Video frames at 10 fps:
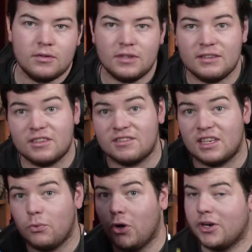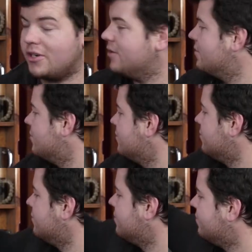does this thing work?
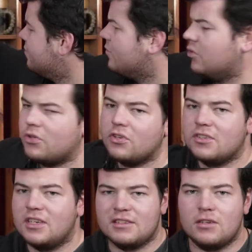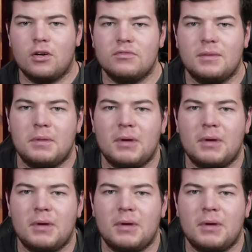Of course it does, it holds up the